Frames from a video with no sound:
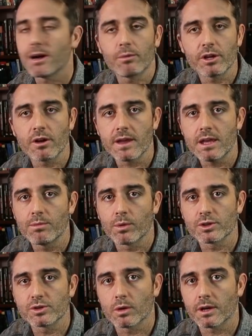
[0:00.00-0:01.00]
out what your
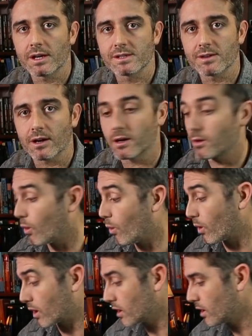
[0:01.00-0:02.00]
keyboard shortcuts are.
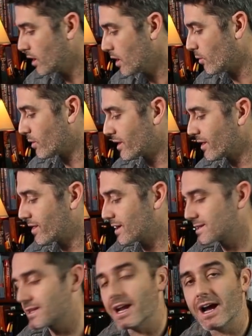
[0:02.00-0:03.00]
Or one of the
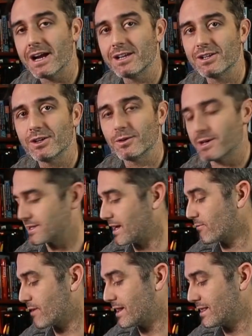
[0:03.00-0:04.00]
things that I do is
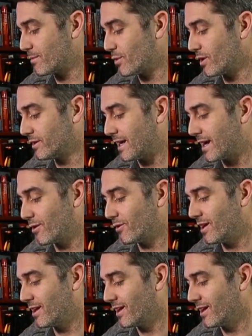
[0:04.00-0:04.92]
I write them all down